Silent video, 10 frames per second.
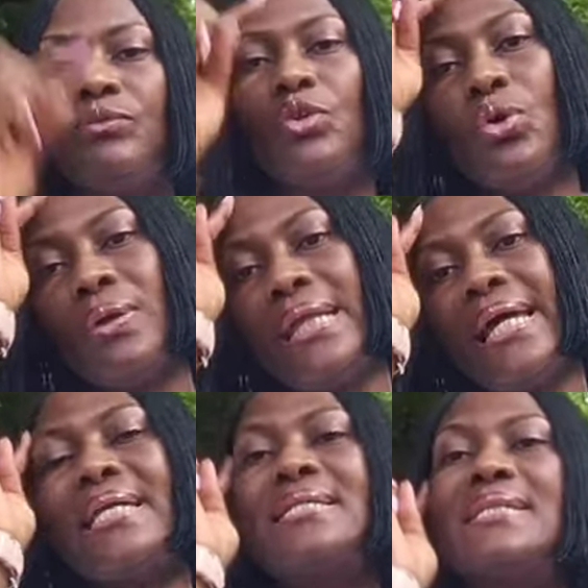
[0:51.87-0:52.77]
You're
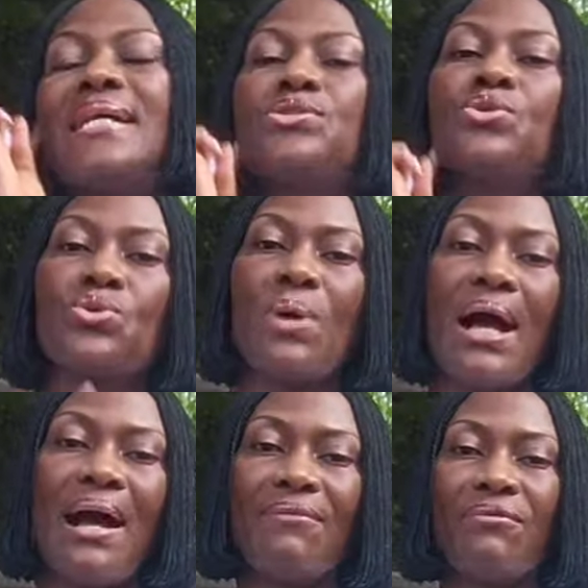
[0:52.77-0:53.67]
only entitled to
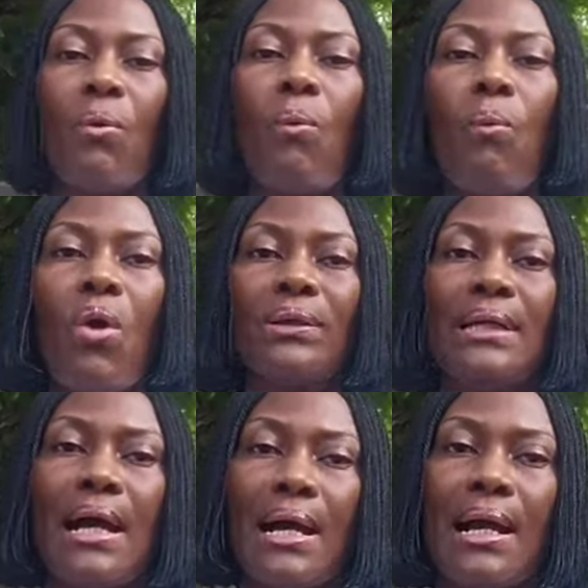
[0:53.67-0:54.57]
have one
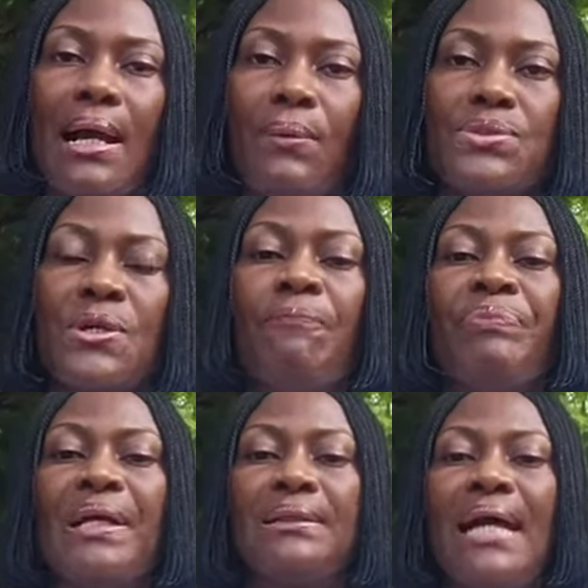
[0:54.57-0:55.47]
account.
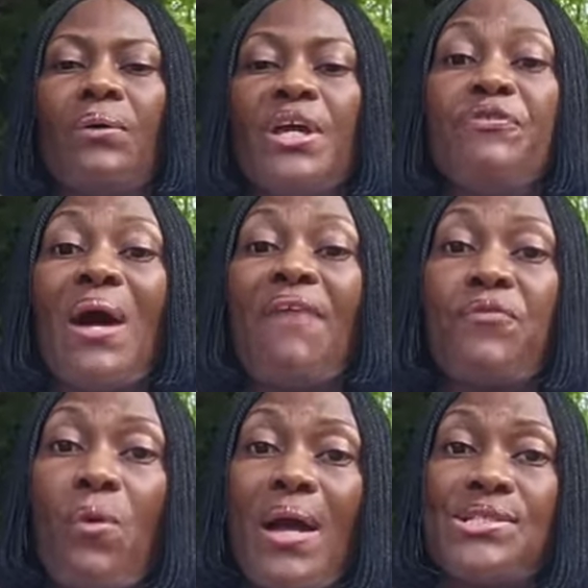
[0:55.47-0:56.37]
Now, if you
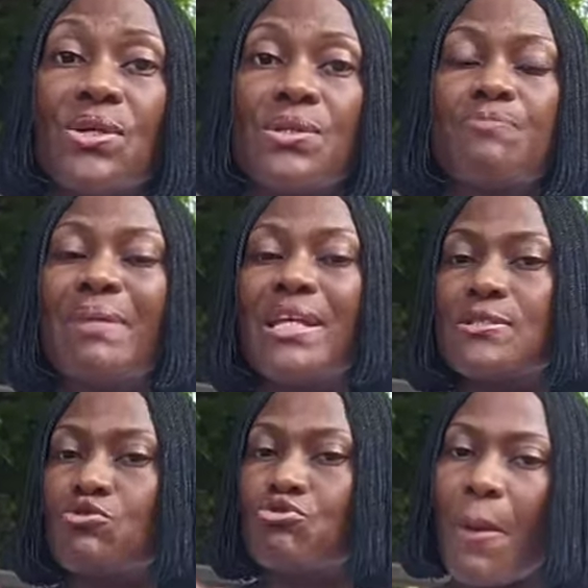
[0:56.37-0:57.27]
have questions,
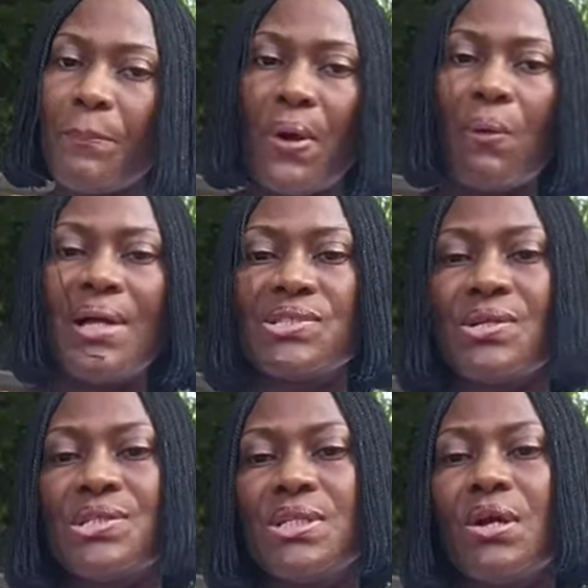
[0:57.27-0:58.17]
please drop your
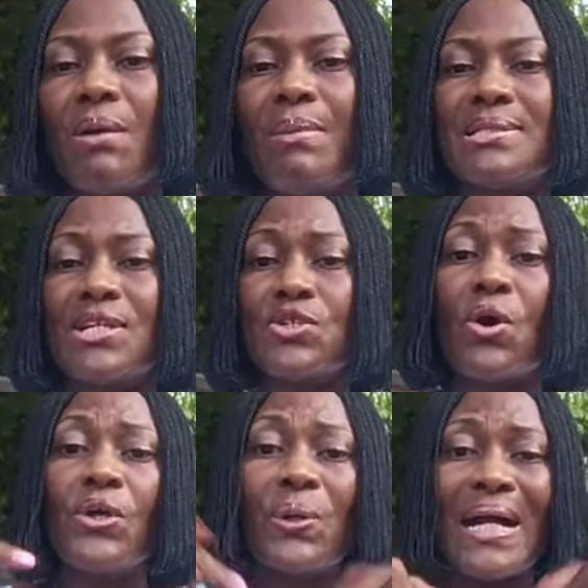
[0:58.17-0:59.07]
questions in the comment section,
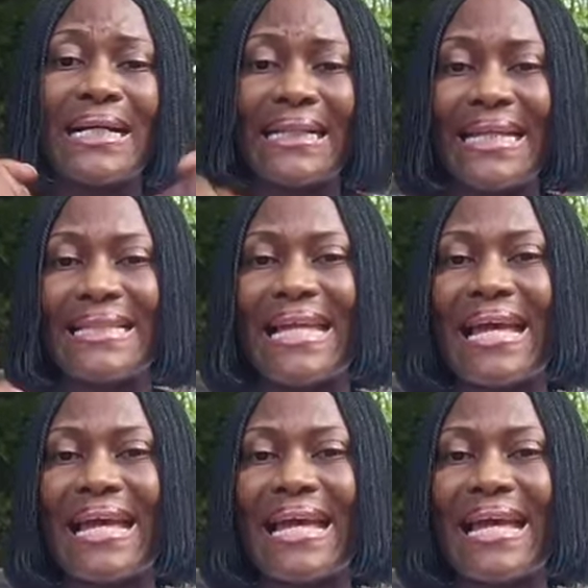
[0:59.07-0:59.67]
or you can click the